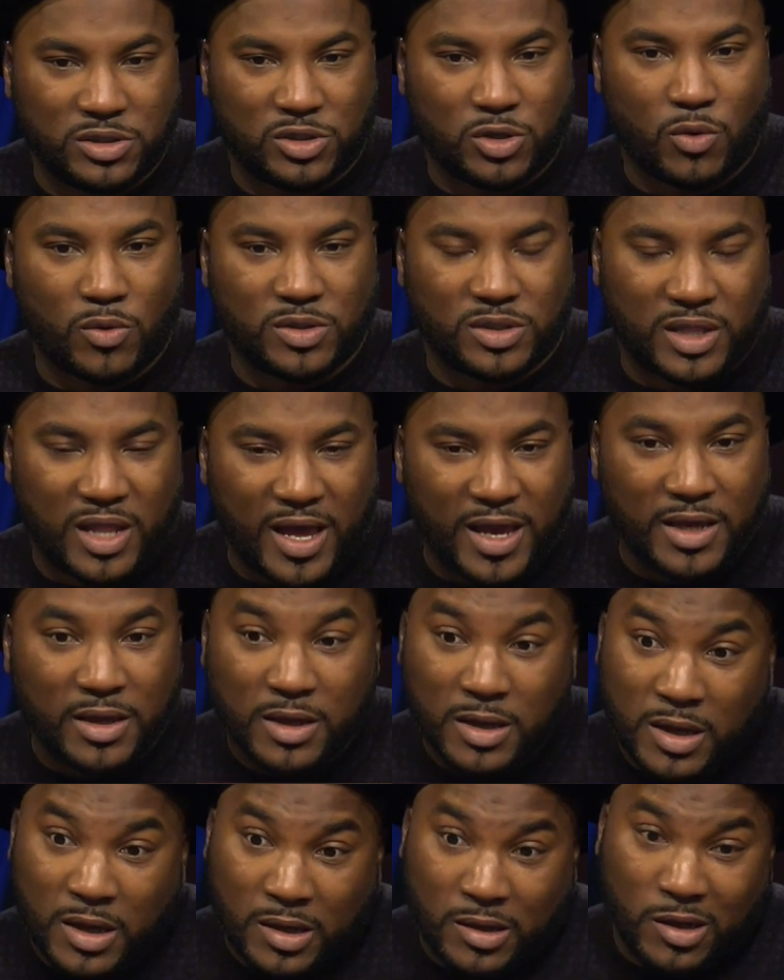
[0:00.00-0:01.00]
So it's like
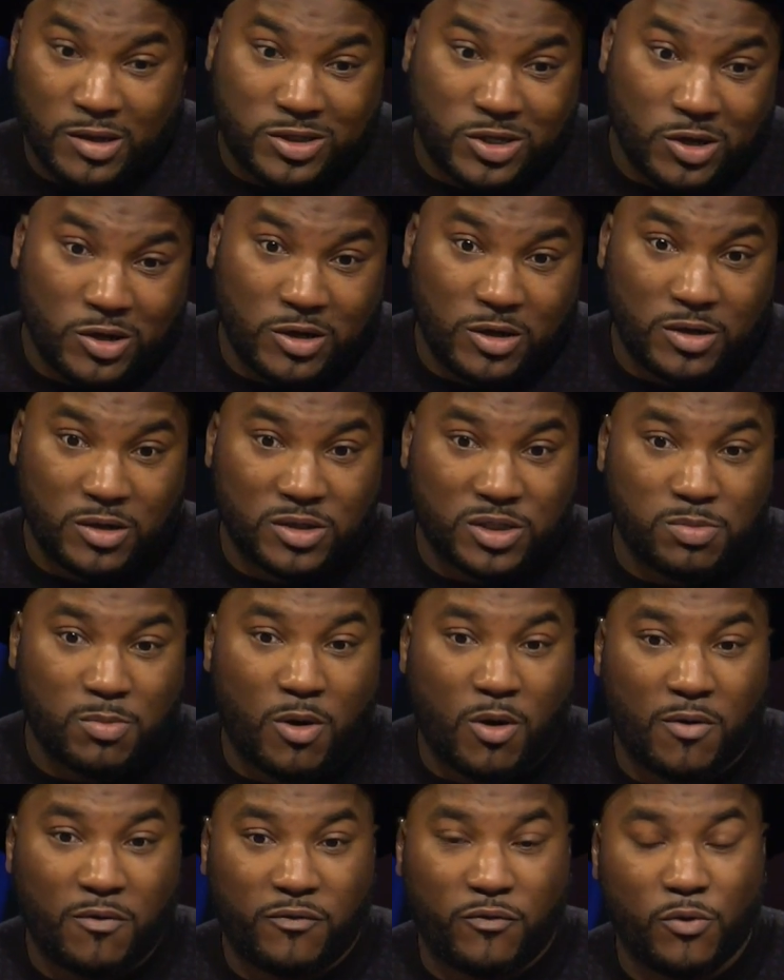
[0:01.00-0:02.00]
they're turning into
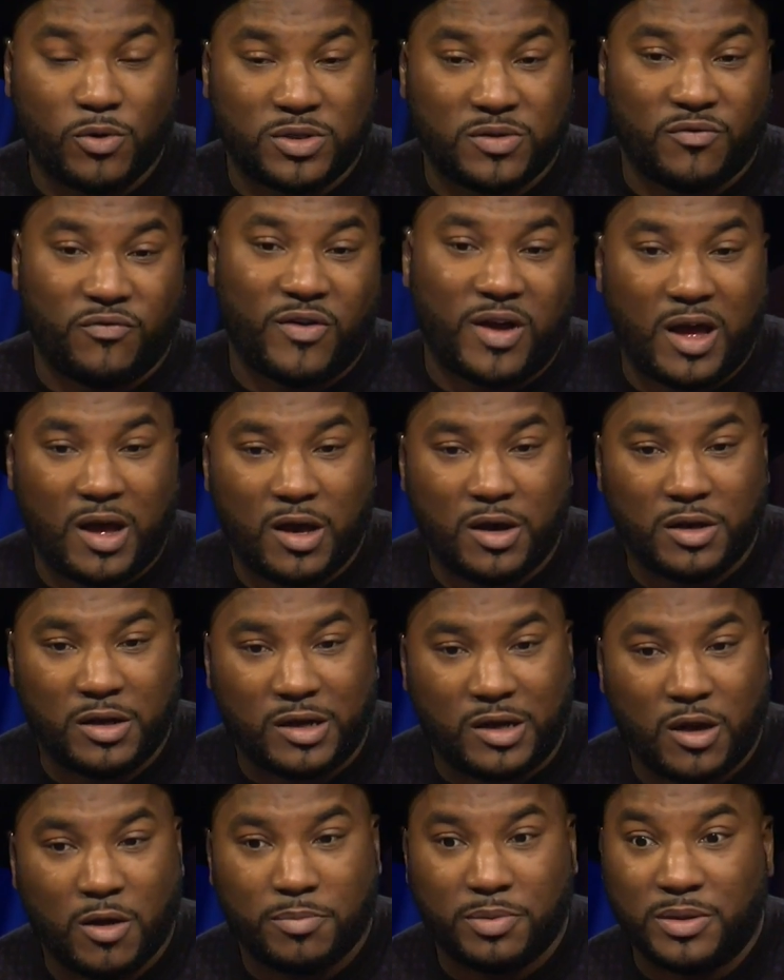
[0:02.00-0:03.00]
small Fortune 500
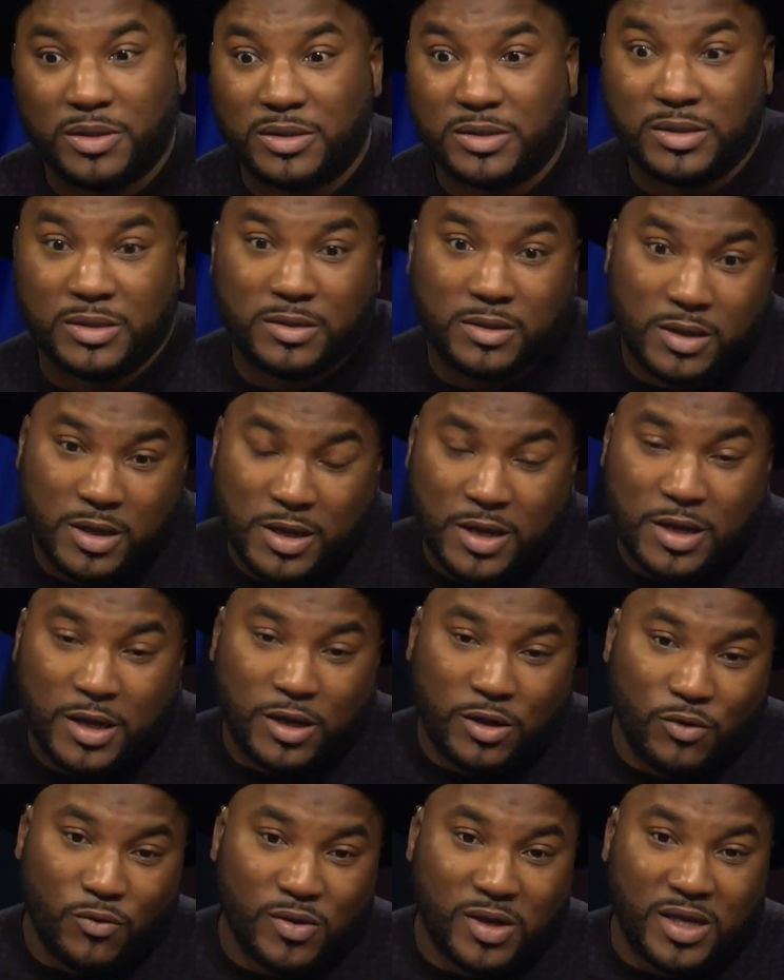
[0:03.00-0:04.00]
companies and
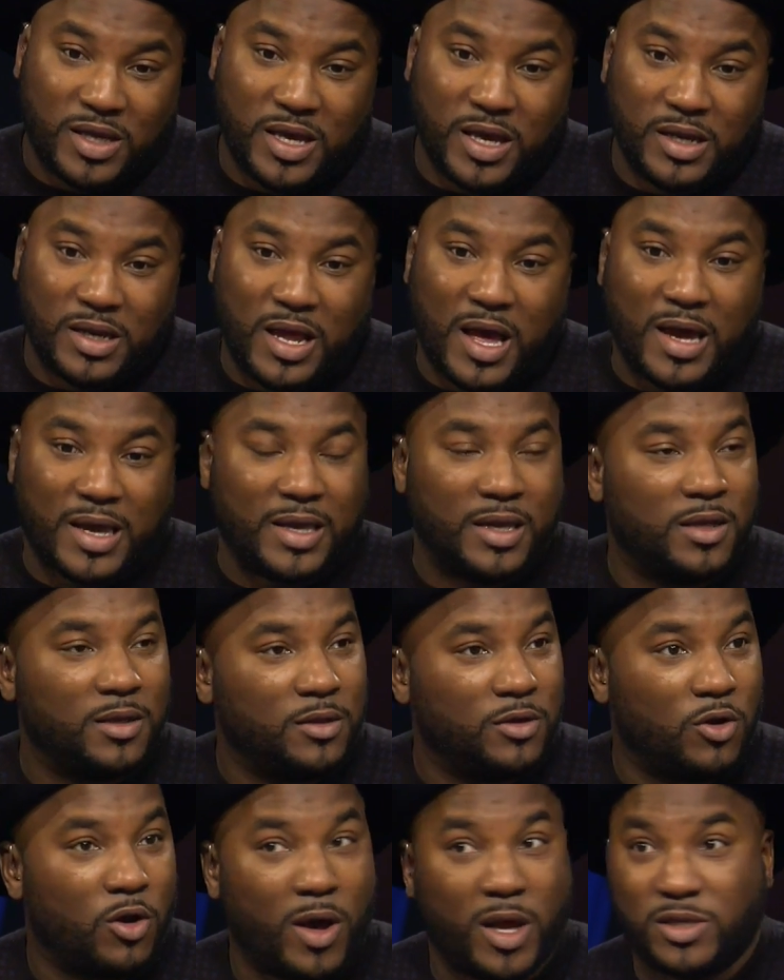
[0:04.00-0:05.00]
you really can't knock it. You
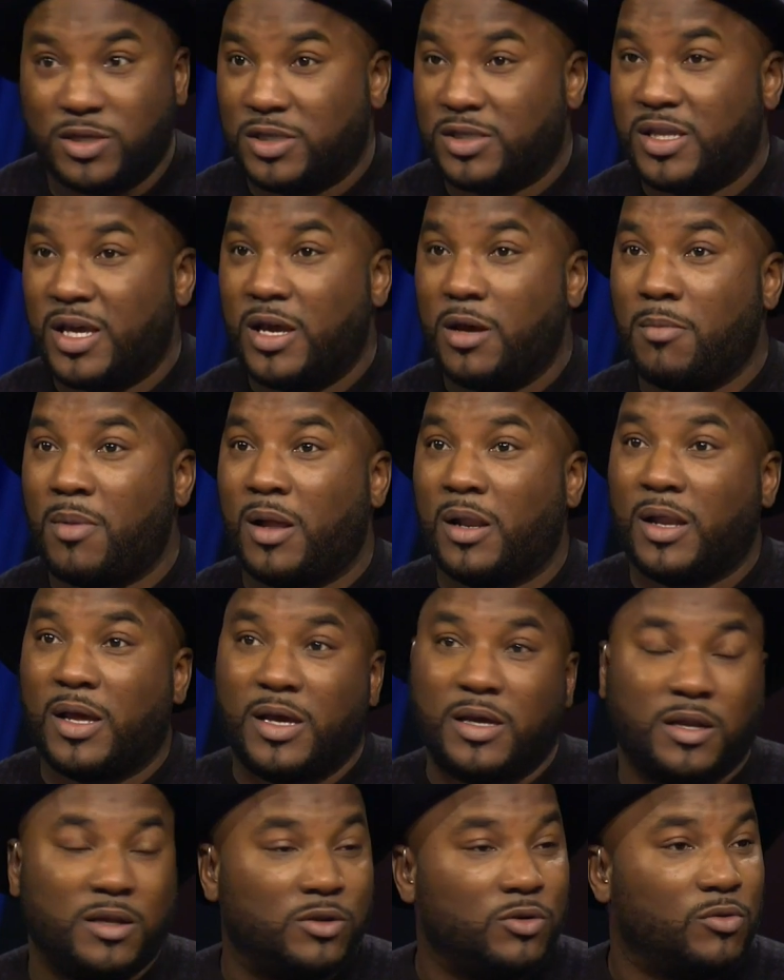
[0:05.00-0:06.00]
know, I just stay in my
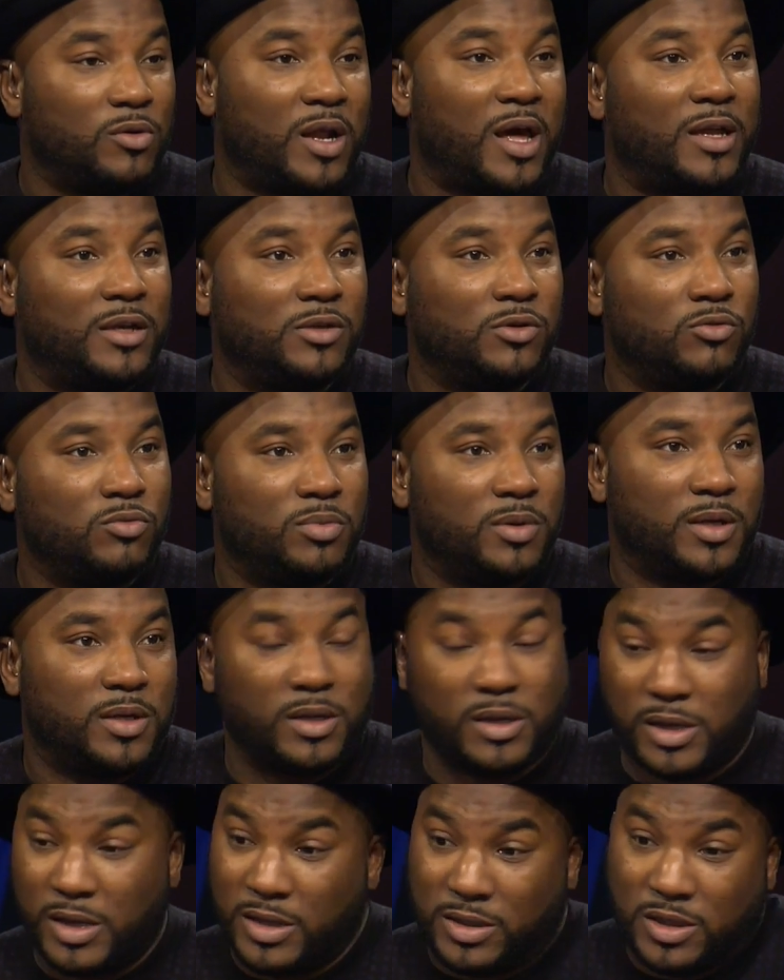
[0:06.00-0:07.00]
lane and do what I do, but
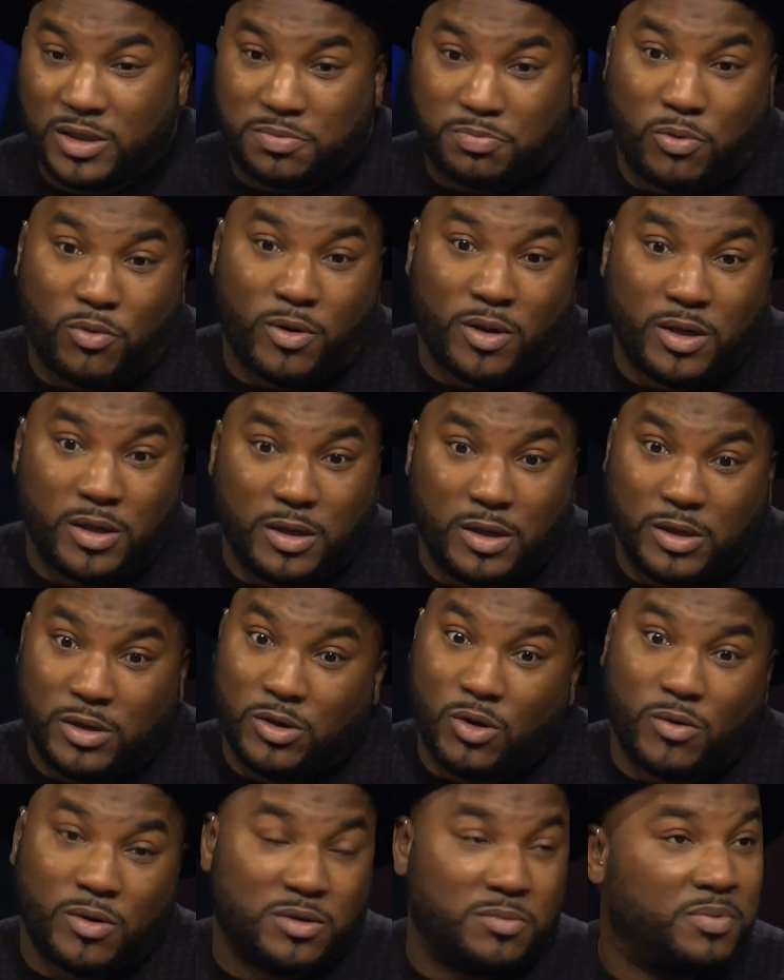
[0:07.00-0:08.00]
at this point, you
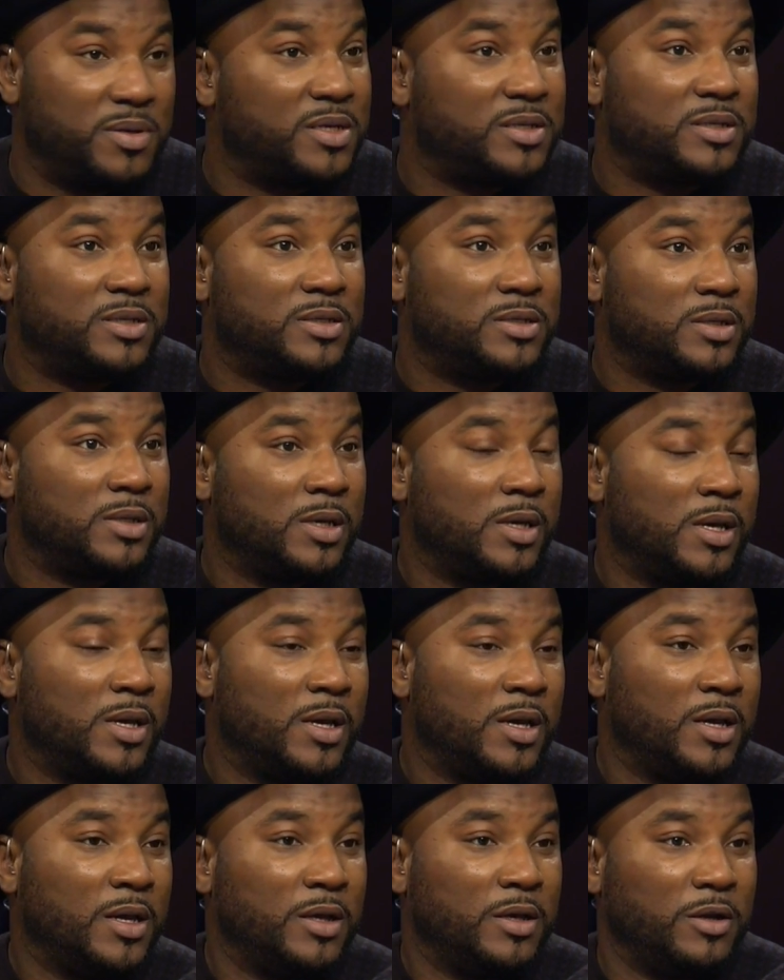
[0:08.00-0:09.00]
know, it's business.
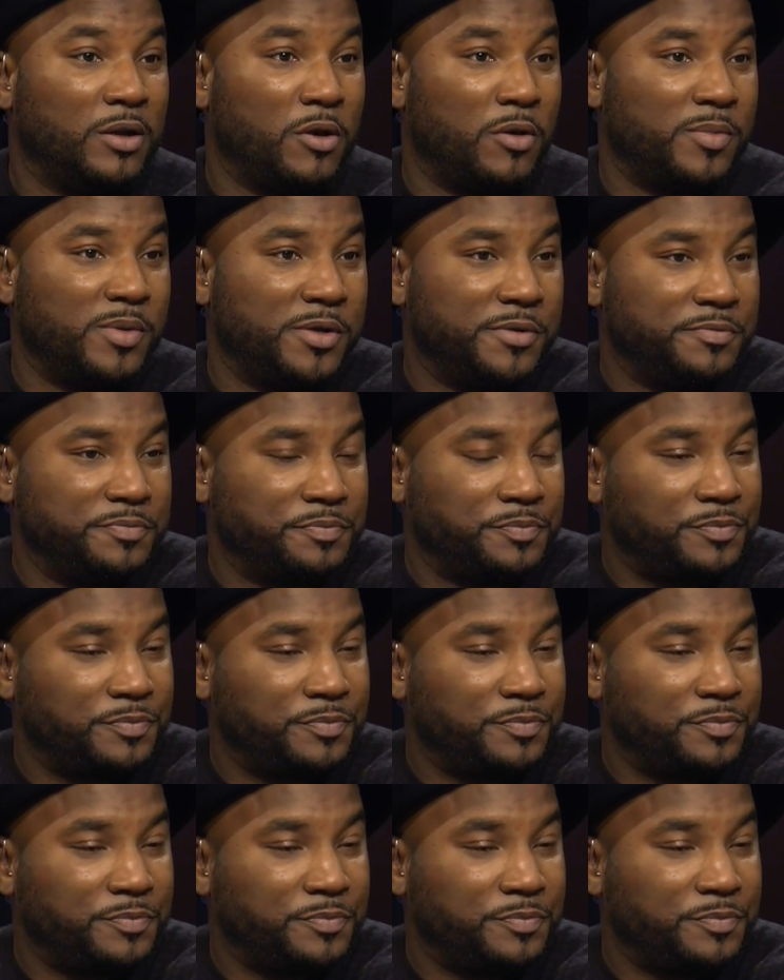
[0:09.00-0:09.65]
You know what I mean?